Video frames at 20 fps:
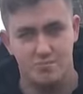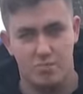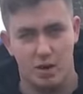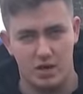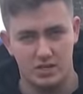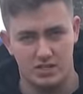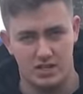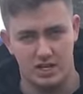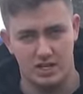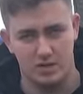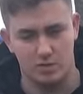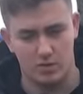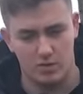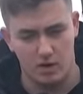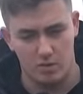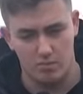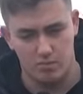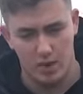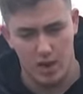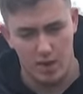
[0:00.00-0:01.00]
Buzzing. We've
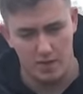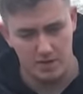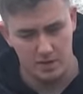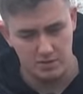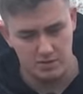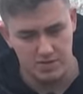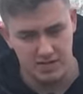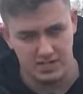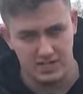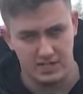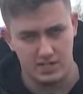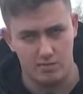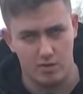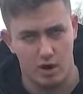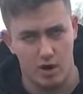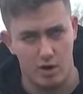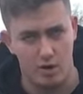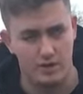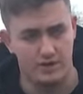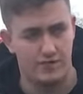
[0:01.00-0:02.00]
got Birmingham City
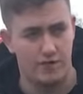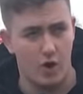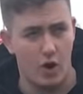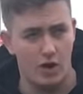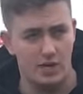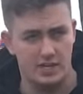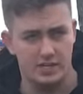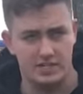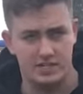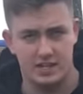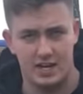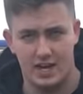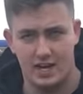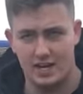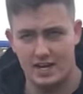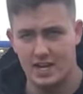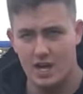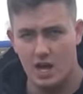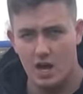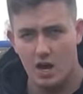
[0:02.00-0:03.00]
tomorrow. It's Friday today.